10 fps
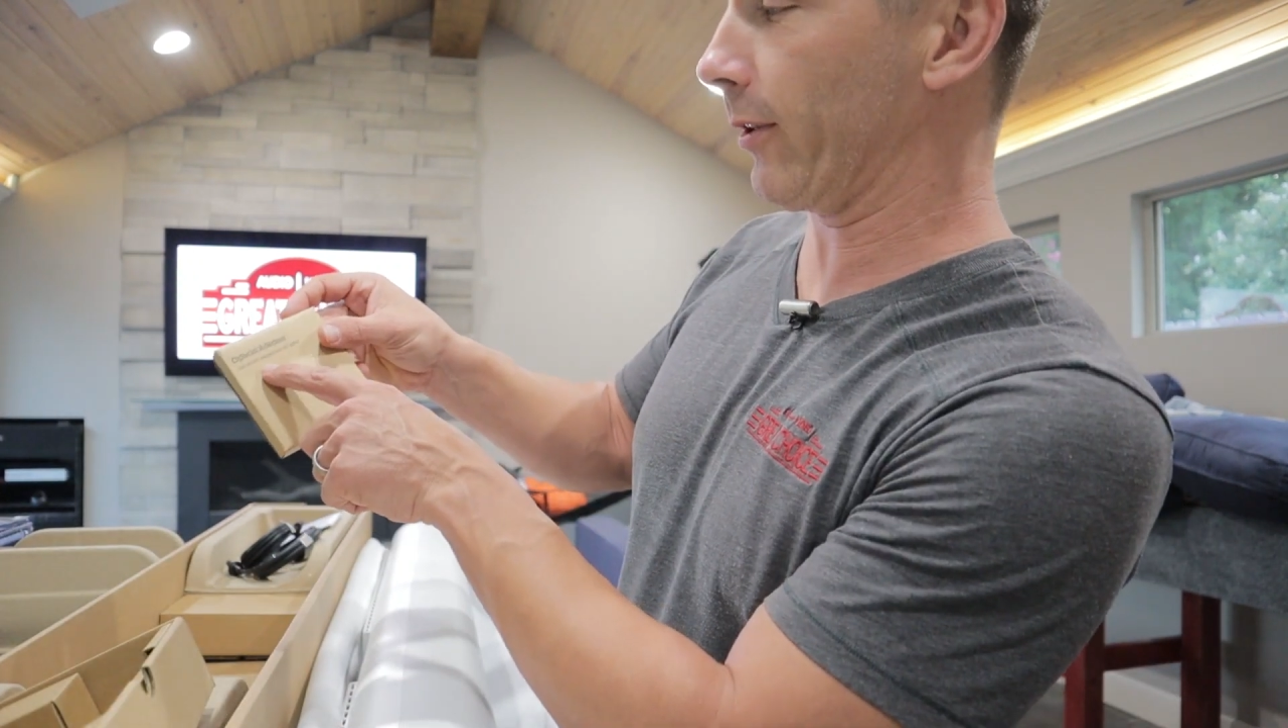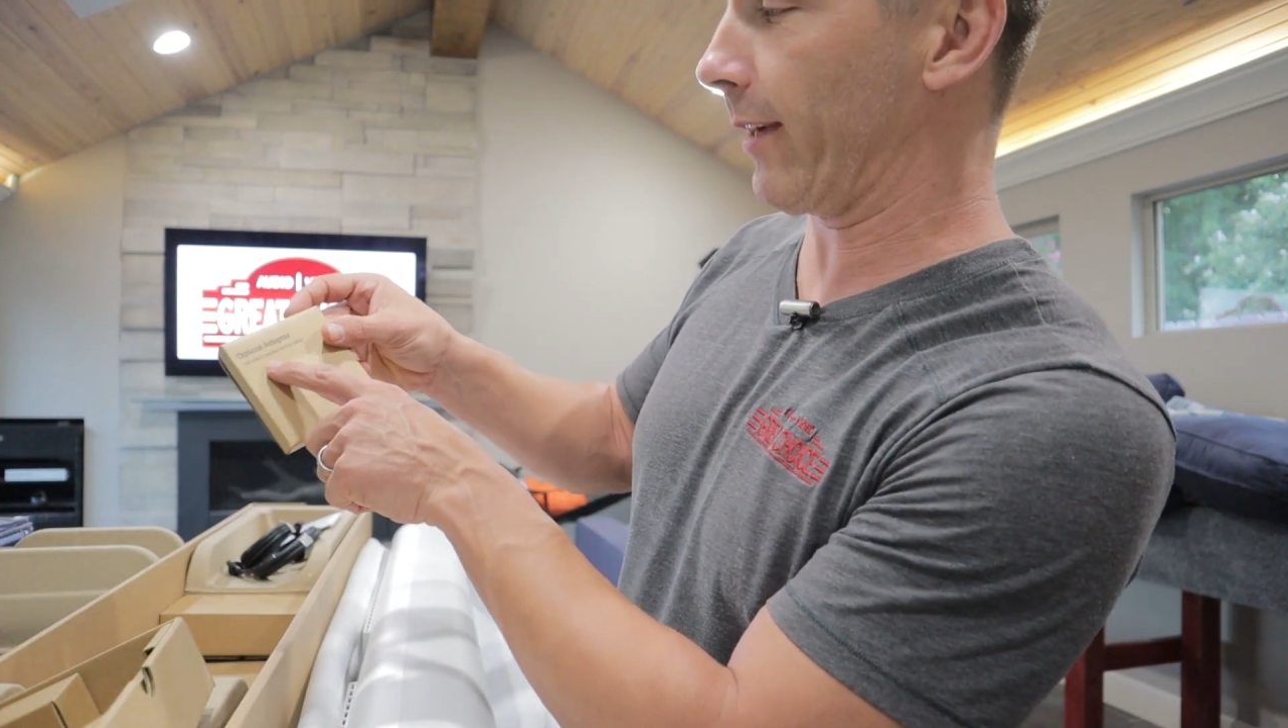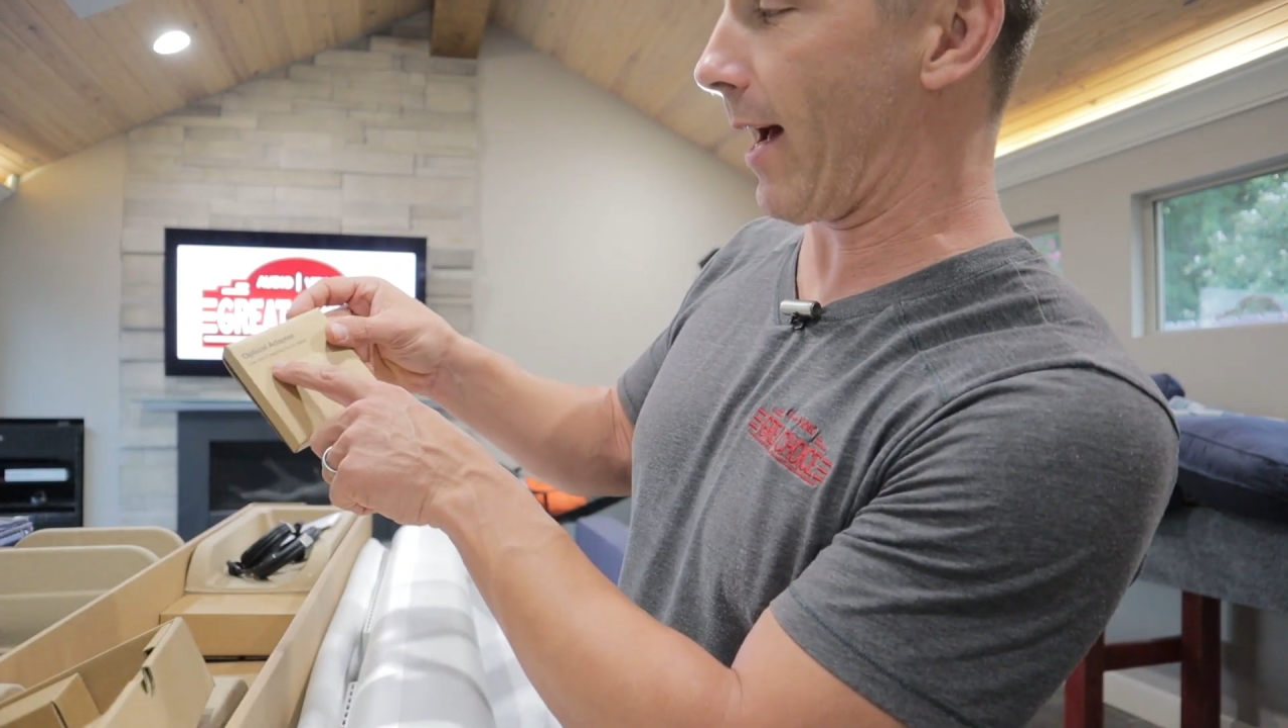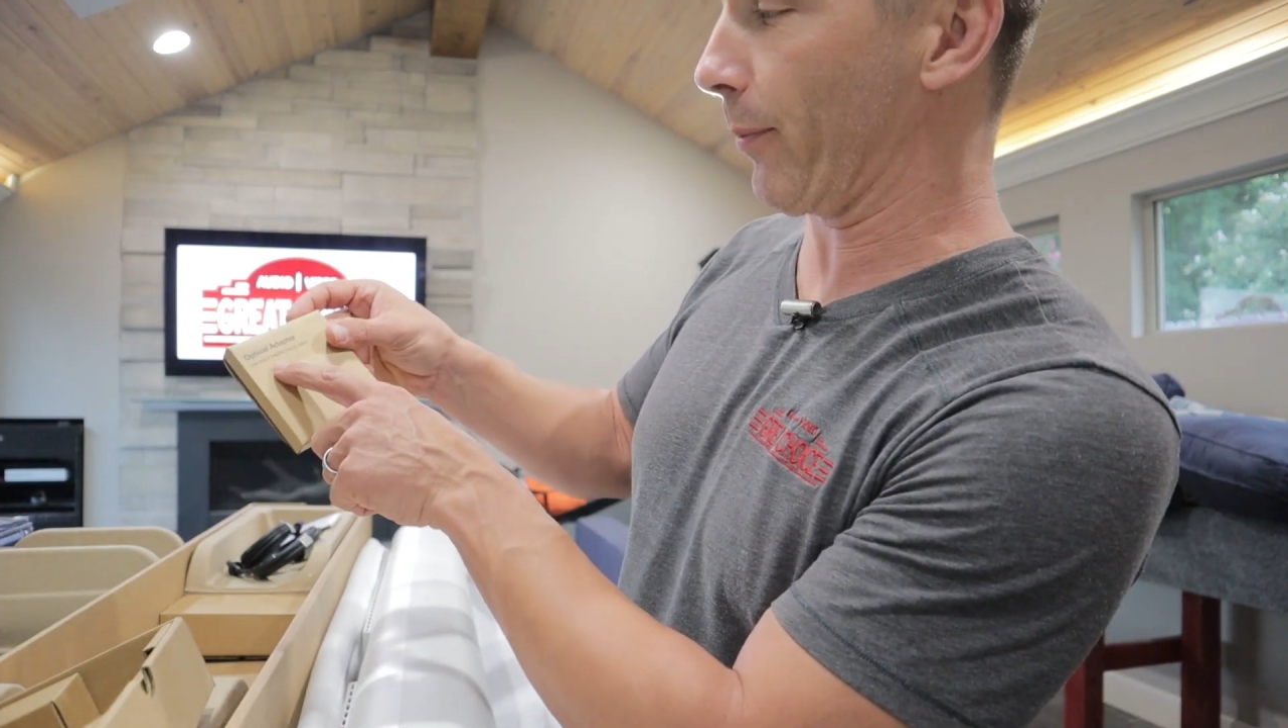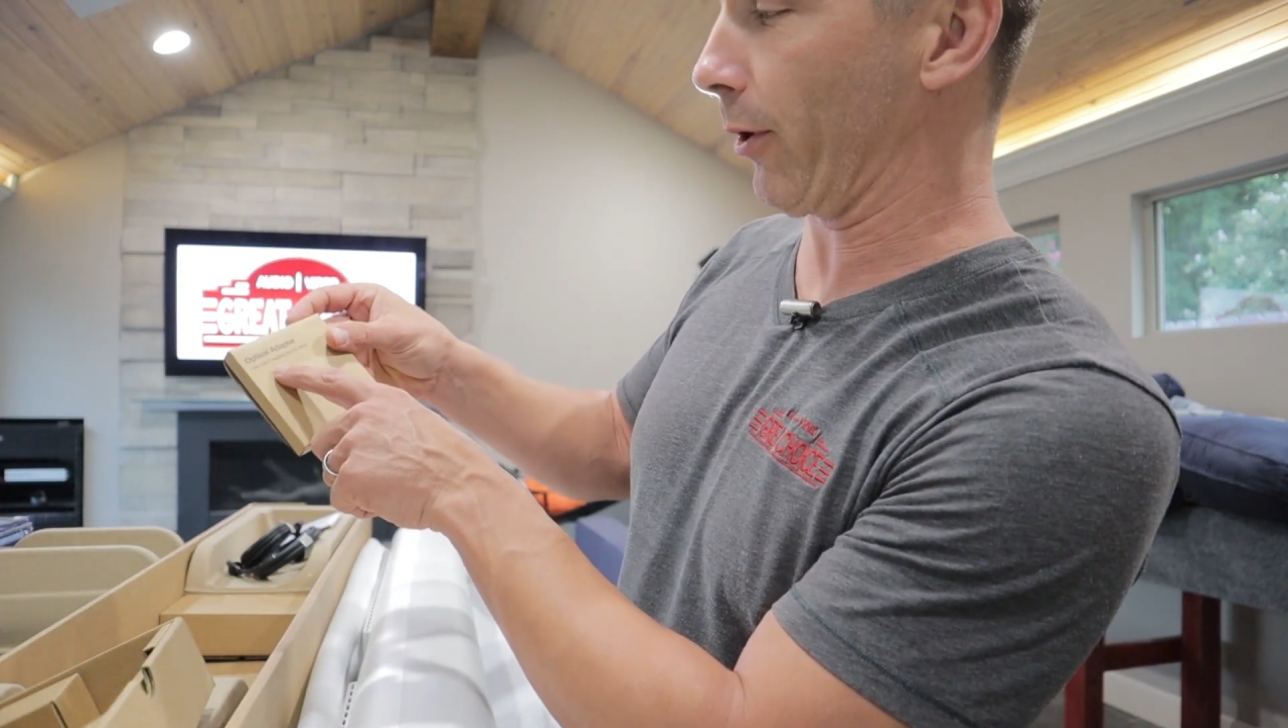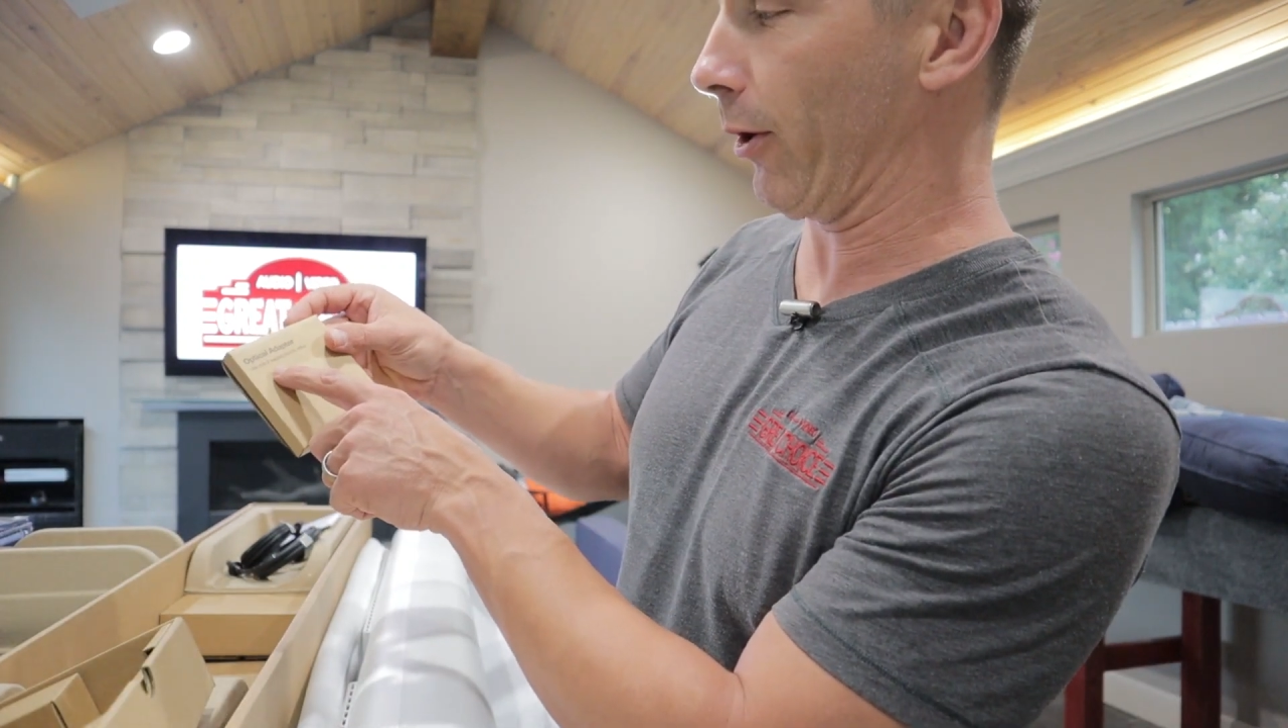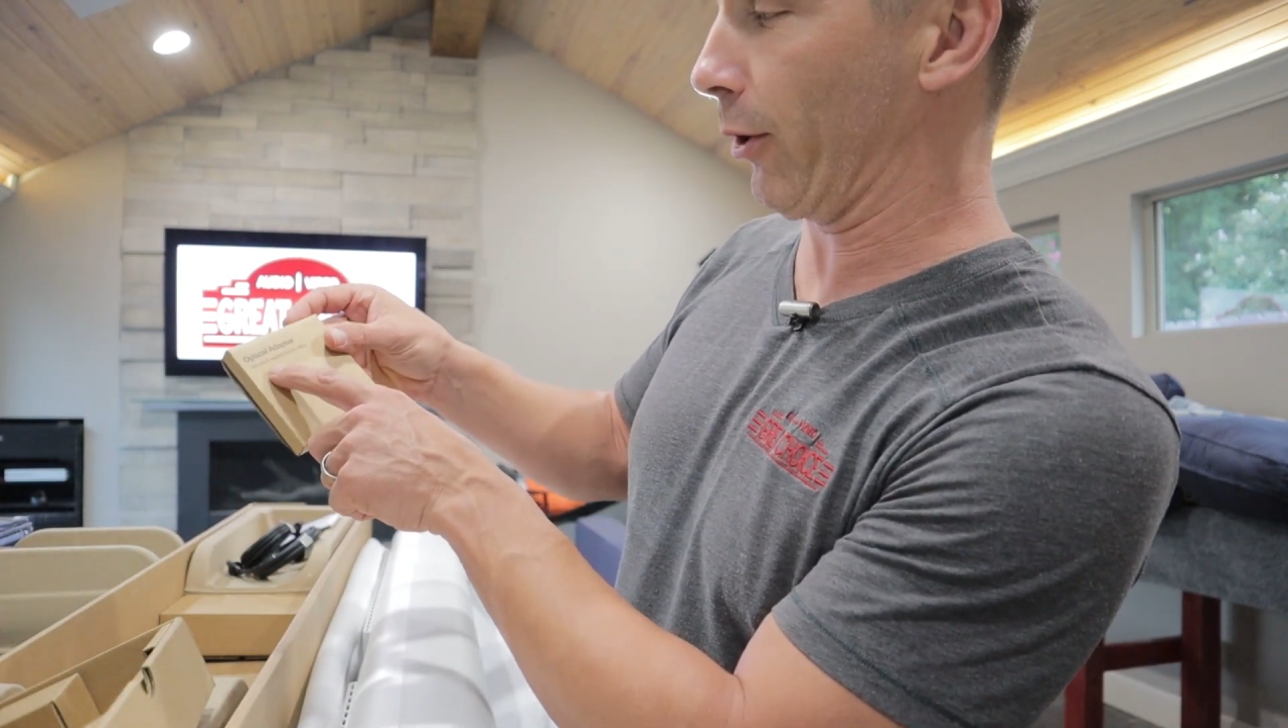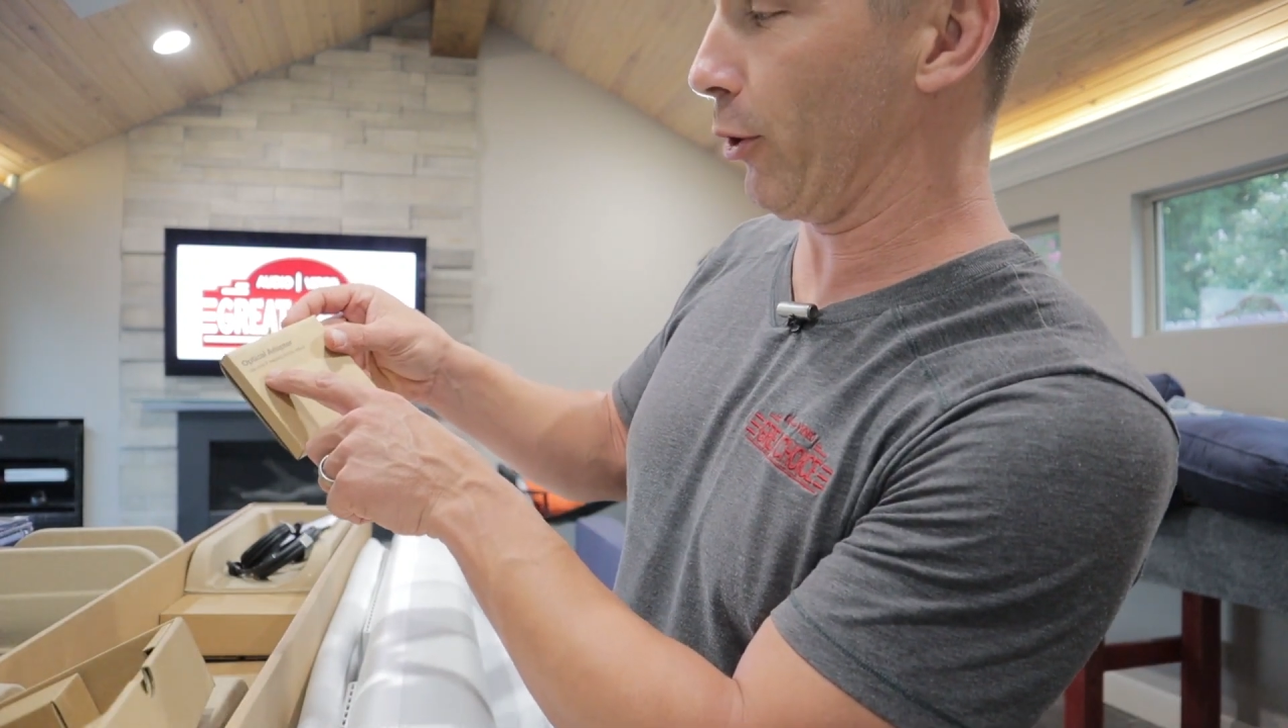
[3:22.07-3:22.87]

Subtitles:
adapter.